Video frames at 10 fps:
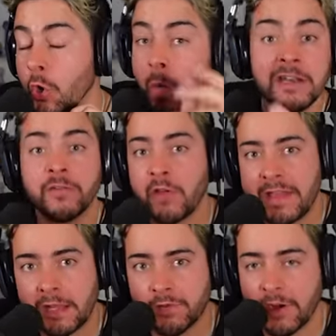So when you've got
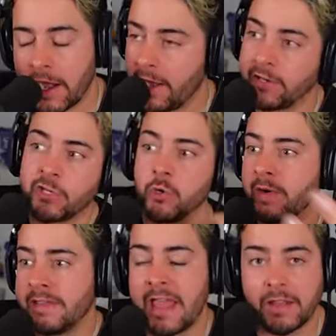the elevator and you're
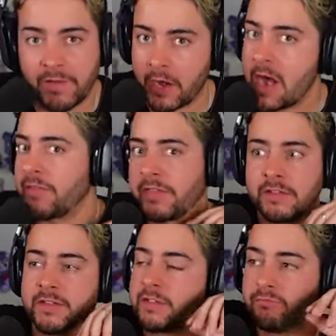in the elevator,
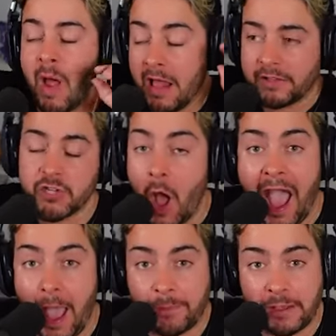everything's, well, it's not
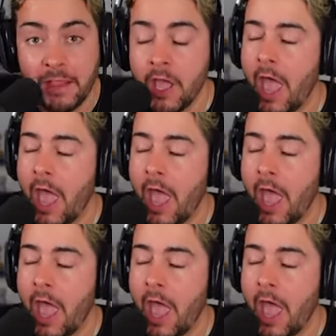happy.